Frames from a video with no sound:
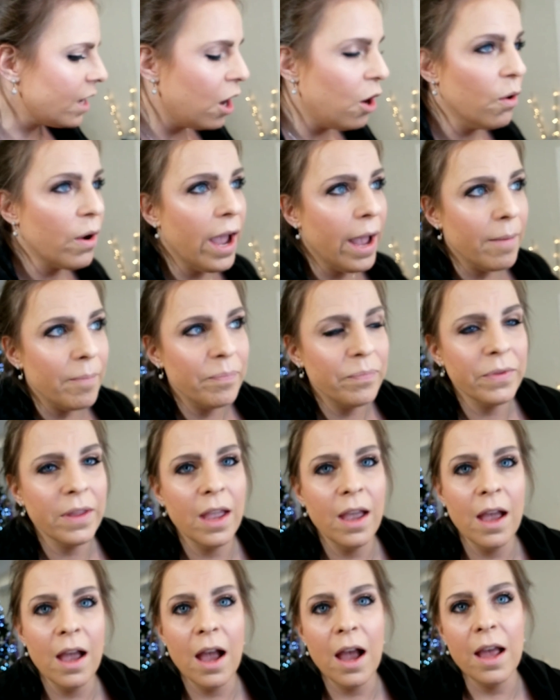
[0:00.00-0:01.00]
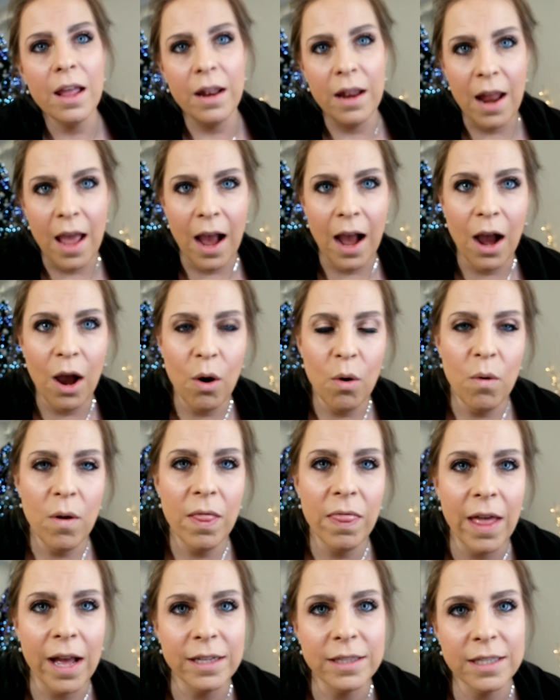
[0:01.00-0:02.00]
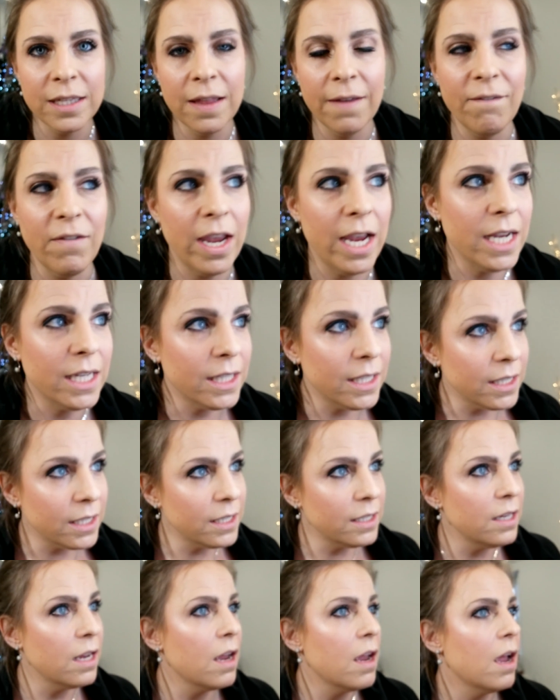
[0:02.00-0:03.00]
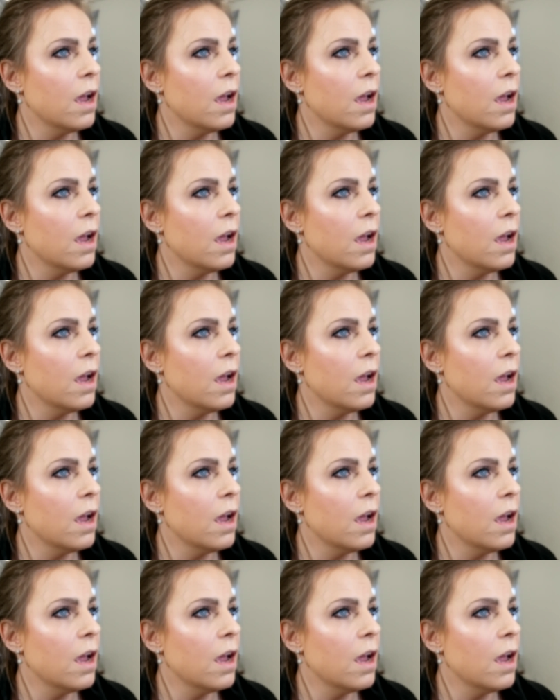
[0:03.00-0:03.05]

Okay, now that's the face.